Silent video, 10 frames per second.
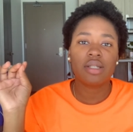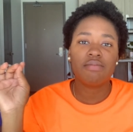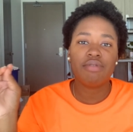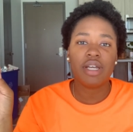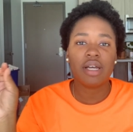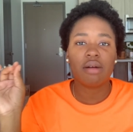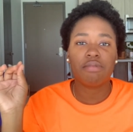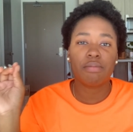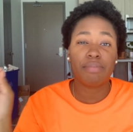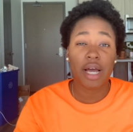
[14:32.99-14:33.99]
to be in a
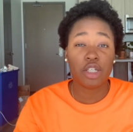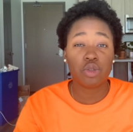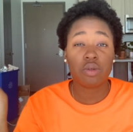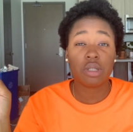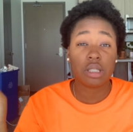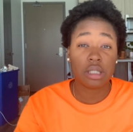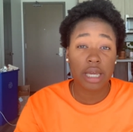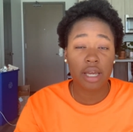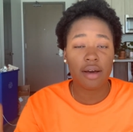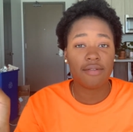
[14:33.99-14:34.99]
perpetual
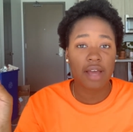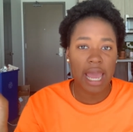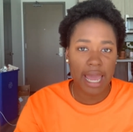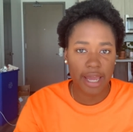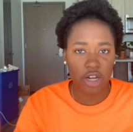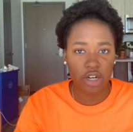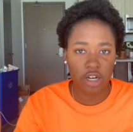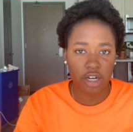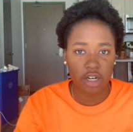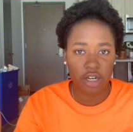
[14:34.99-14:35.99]
state of
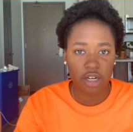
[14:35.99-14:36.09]
anger?